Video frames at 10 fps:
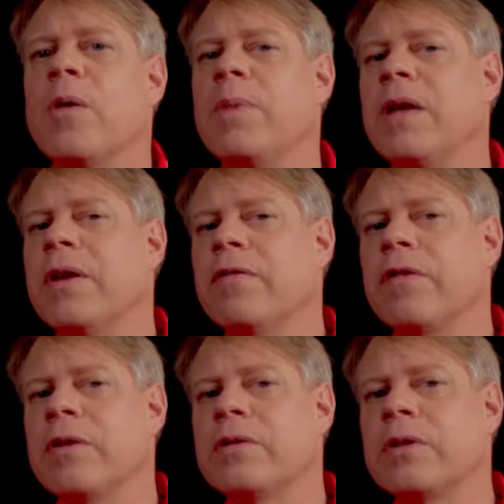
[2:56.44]
being there
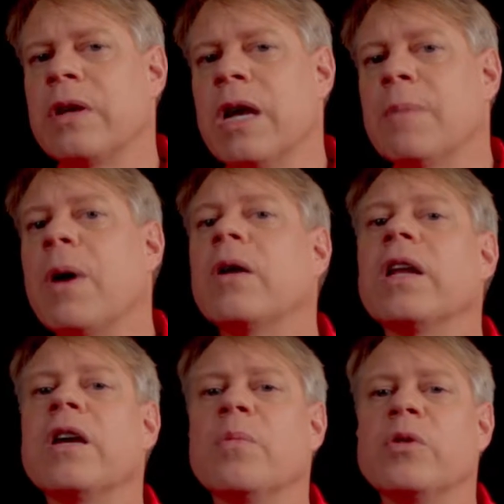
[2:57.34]
first,
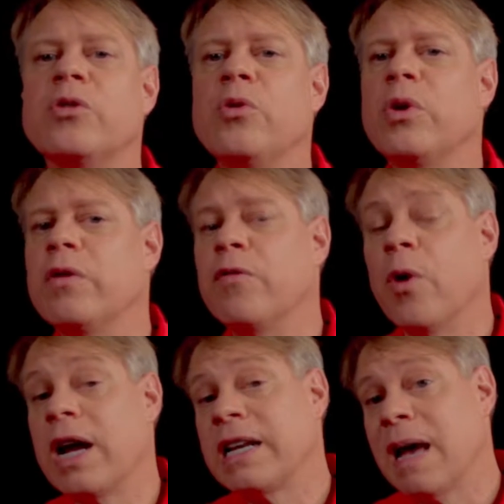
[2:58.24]
partly it was due to
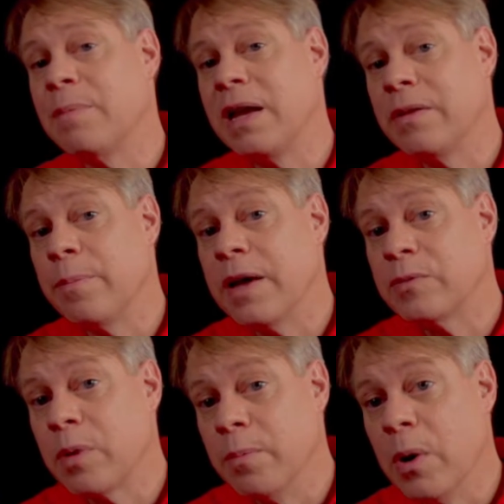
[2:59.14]
Dvorak not being the best
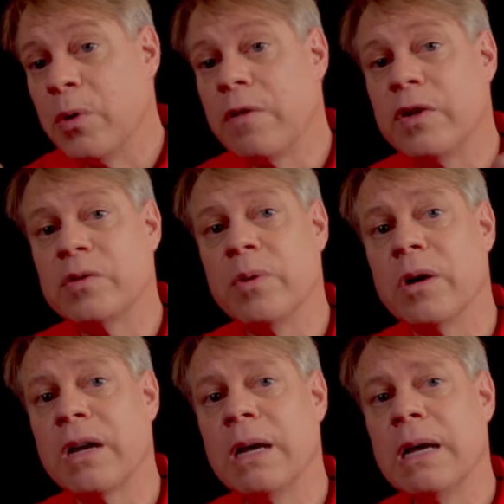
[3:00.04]
promoter of his
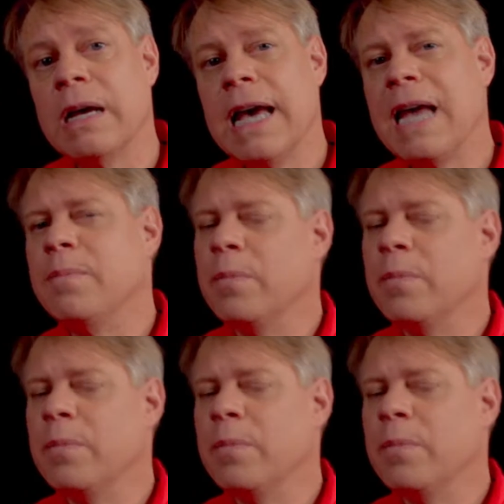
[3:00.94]
work, and